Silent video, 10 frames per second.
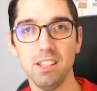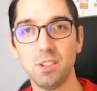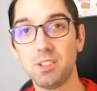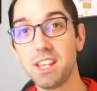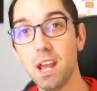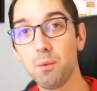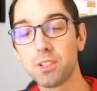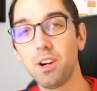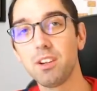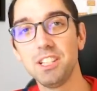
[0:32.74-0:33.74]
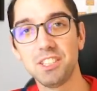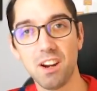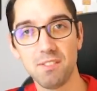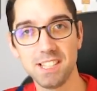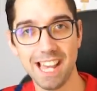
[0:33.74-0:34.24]
So today we're talking
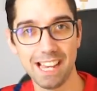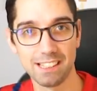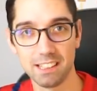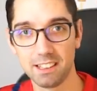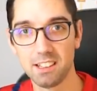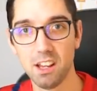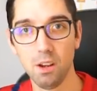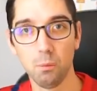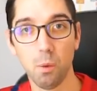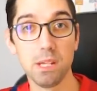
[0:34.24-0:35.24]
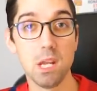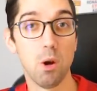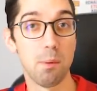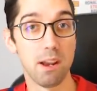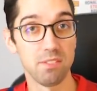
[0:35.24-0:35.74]
Xavi's tactics, what we know
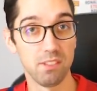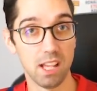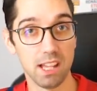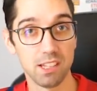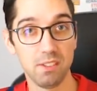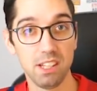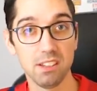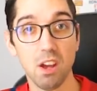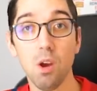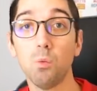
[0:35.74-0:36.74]
about his philosophies,